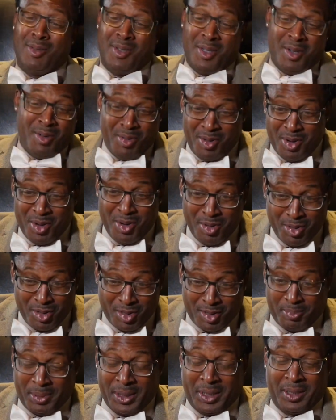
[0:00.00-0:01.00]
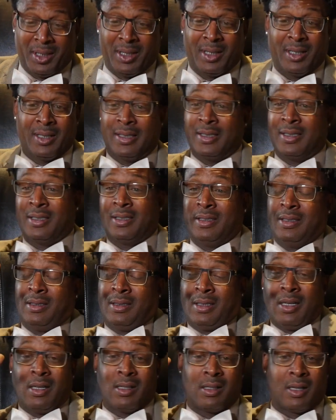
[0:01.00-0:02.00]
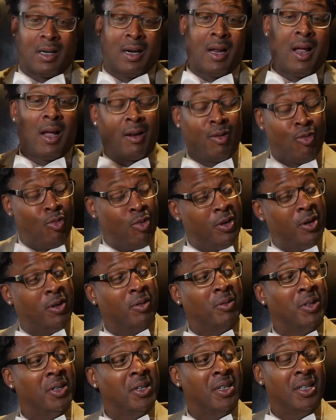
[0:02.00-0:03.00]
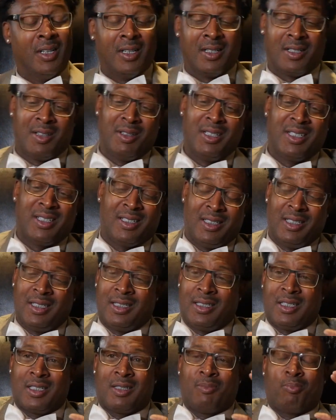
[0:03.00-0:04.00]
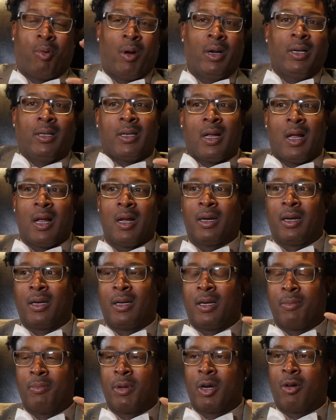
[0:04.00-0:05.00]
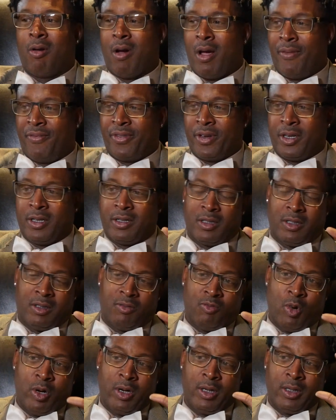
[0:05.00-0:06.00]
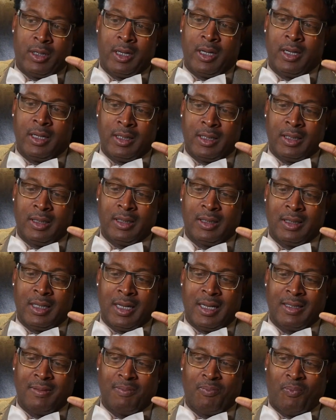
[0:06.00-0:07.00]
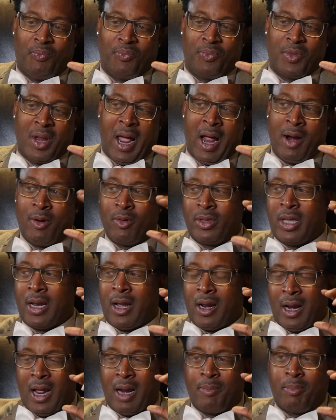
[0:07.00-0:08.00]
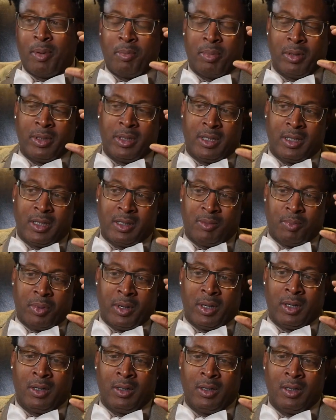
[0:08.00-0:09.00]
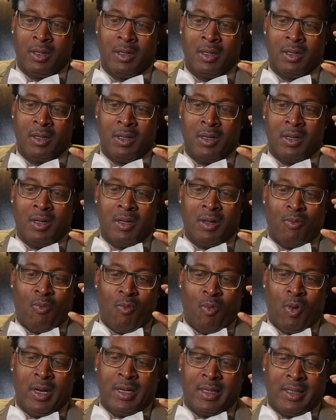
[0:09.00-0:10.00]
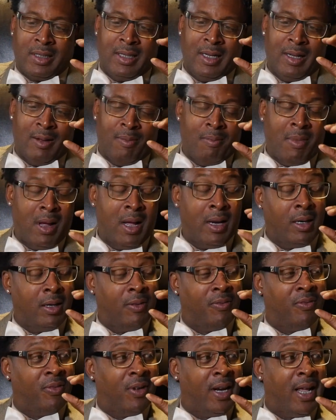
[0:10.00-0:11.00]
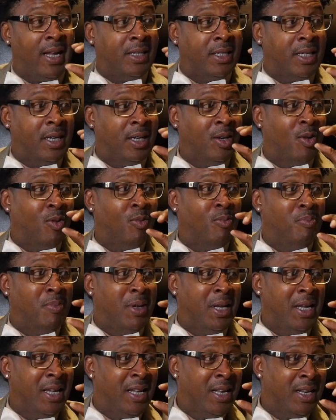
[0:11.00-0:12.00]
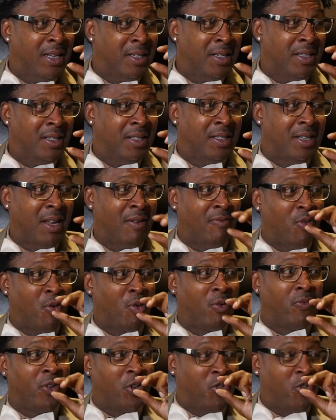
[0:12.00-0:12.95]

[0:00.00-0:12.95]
new news because there's a lot going on. So let's just break down the demographic, because one of the things that I don't think a lot of people anticipated was the amount of Latino men that voted for